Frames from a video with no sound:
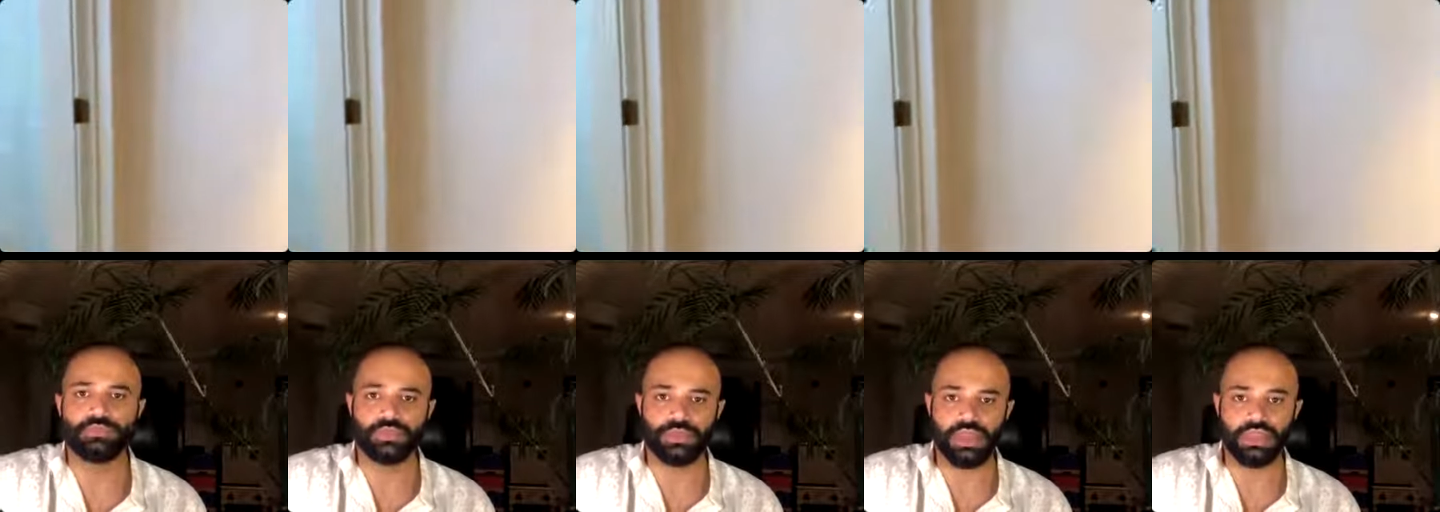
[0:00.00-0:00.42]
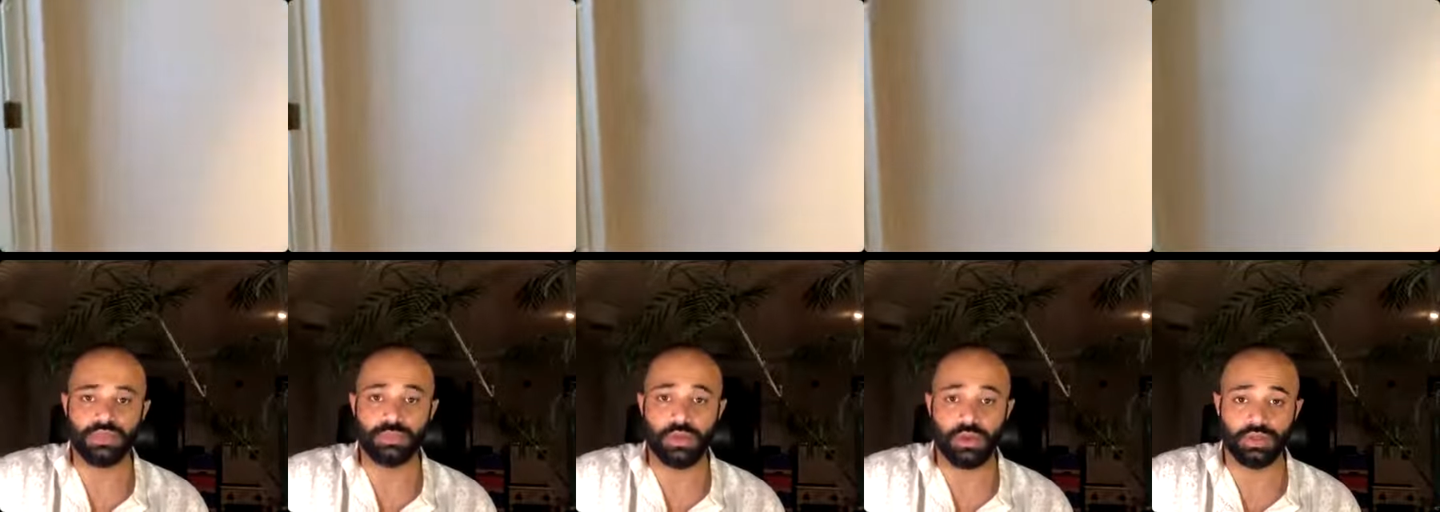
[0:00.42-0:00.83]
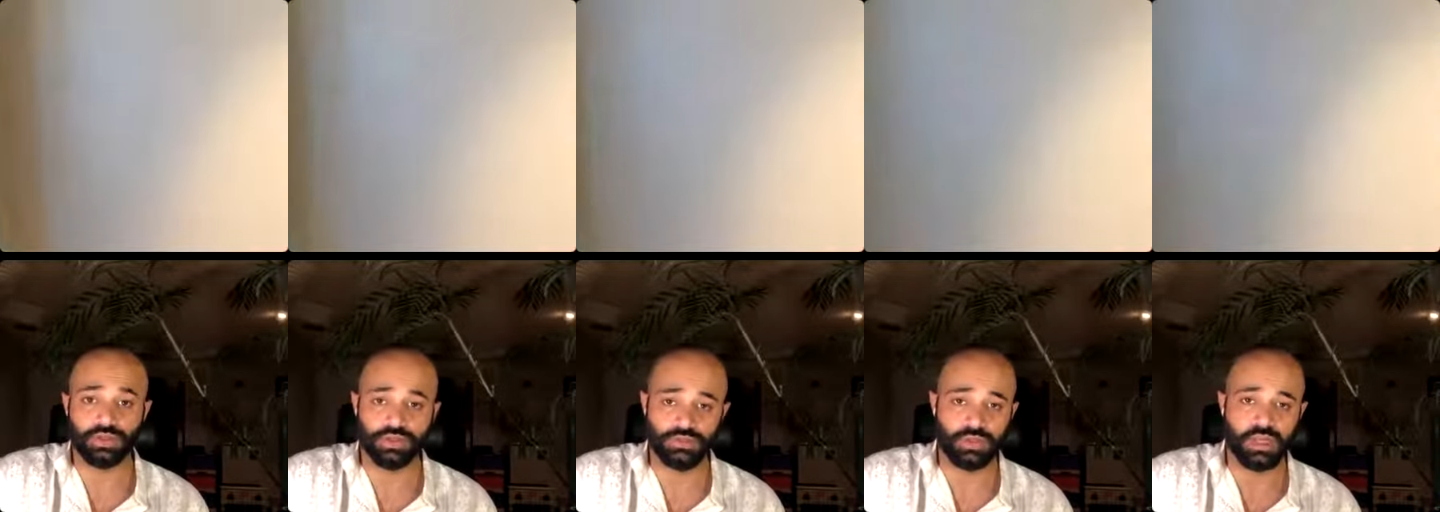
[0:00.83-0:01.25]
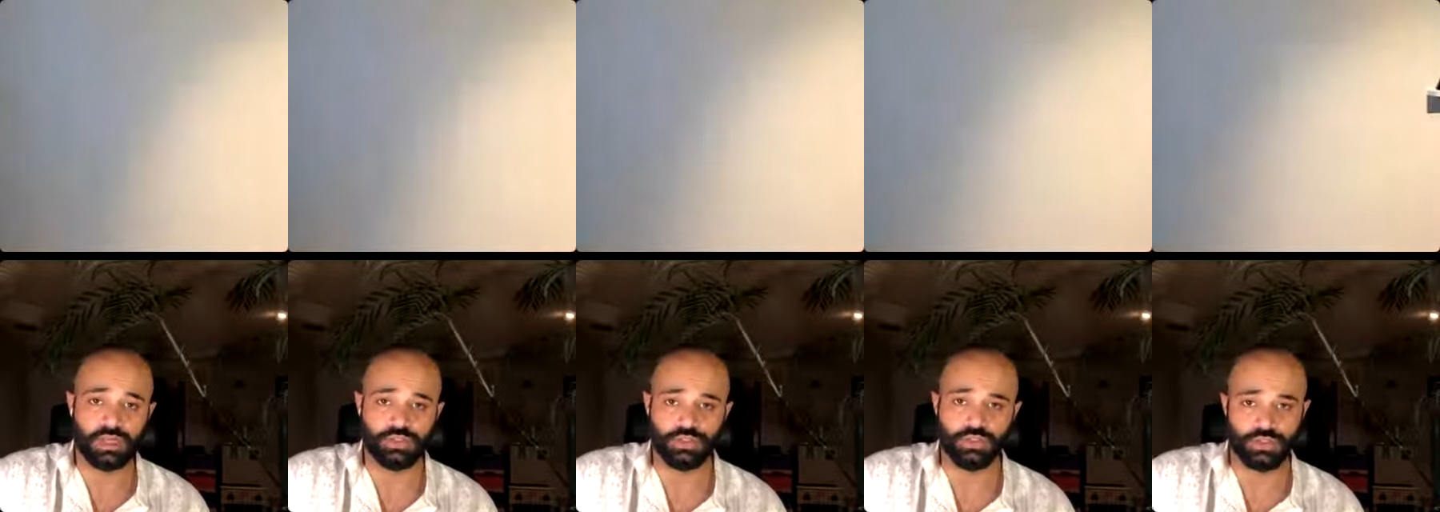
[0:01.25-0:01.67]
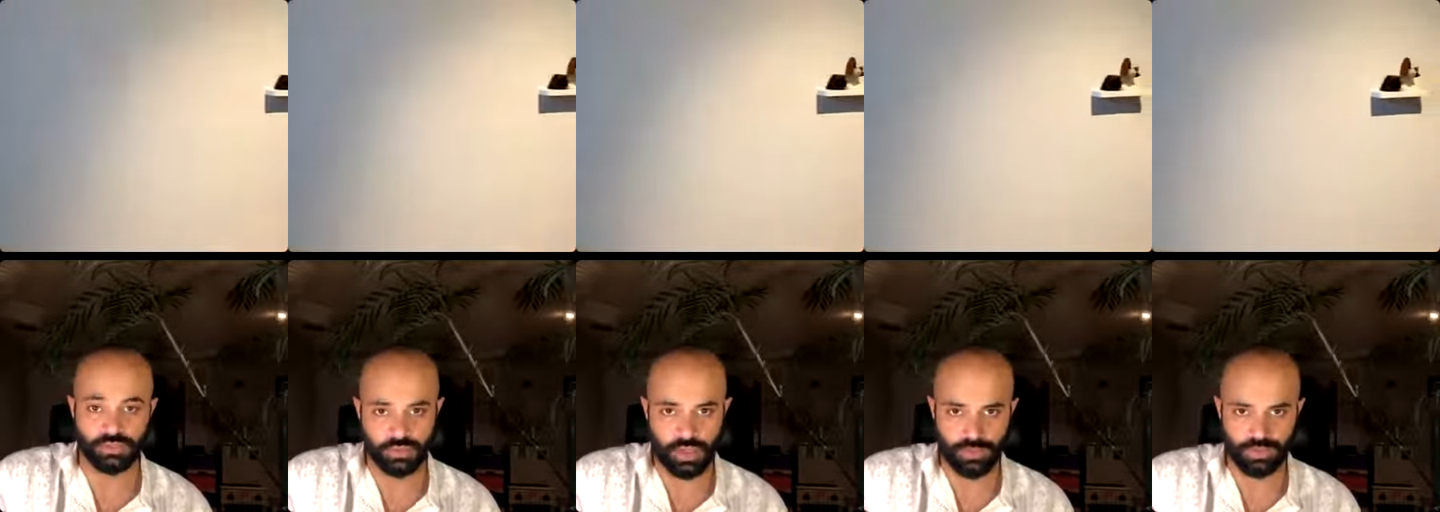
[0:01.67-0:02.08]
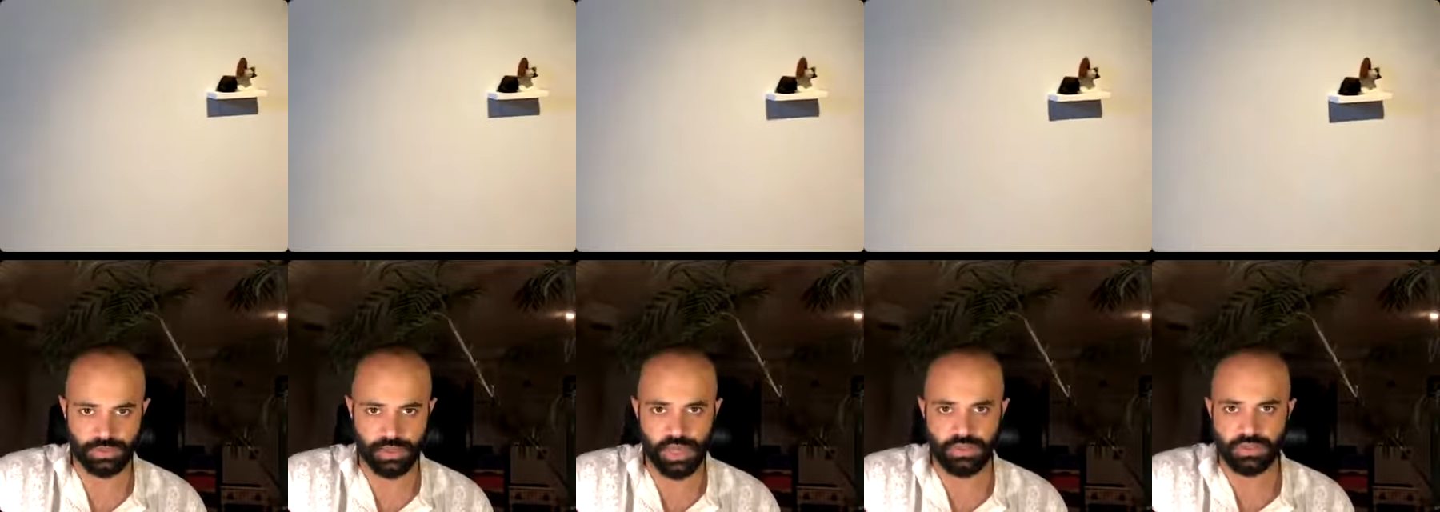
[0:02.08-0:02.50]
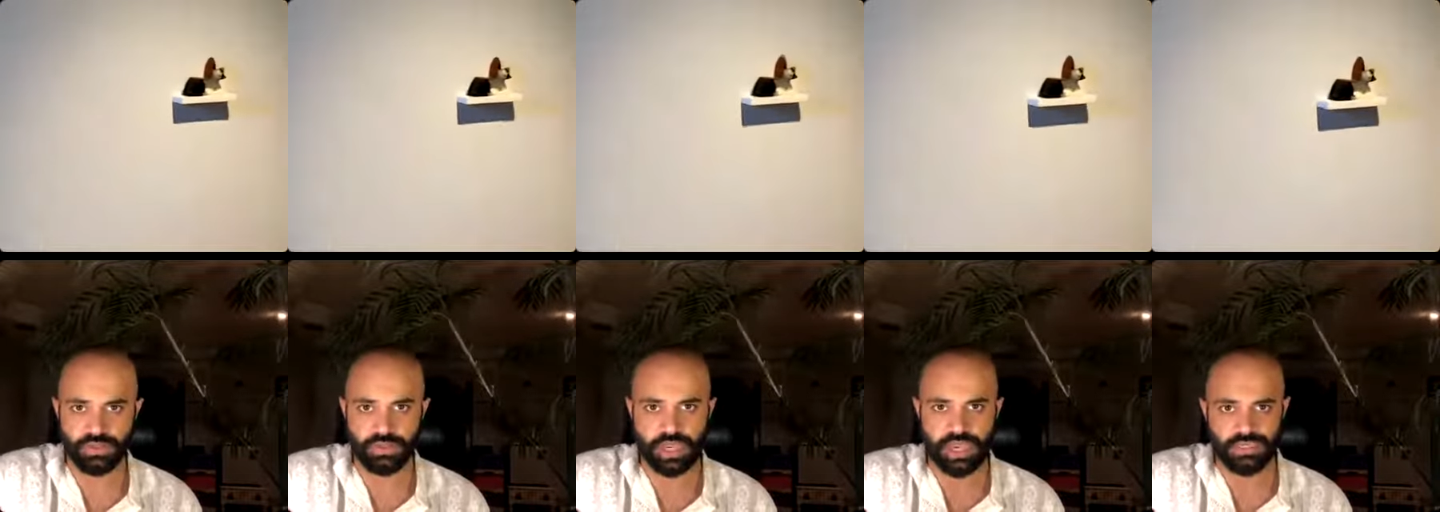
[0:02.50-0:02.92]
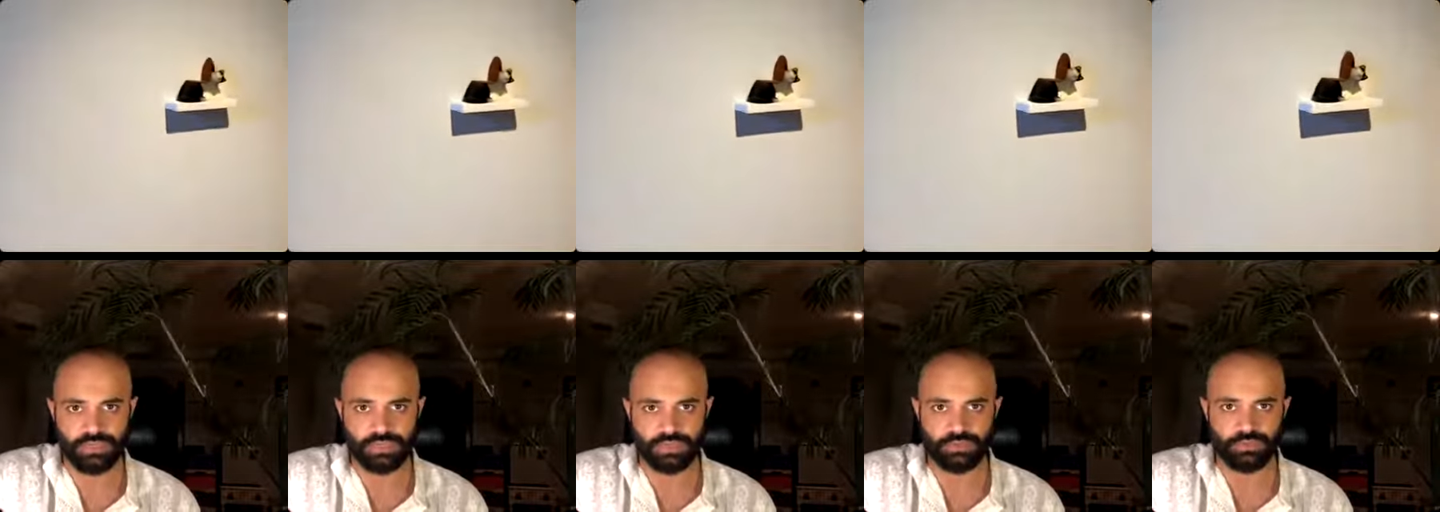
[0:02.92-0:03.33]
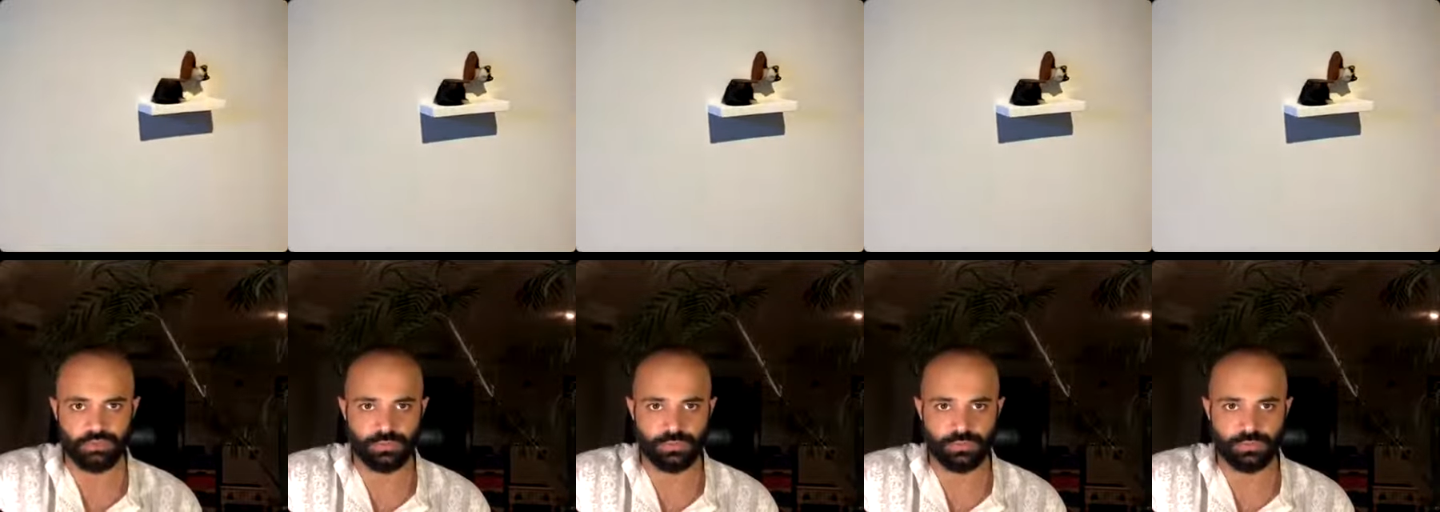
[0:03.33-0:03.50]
things belonging to different cultures sort of coming together and sort of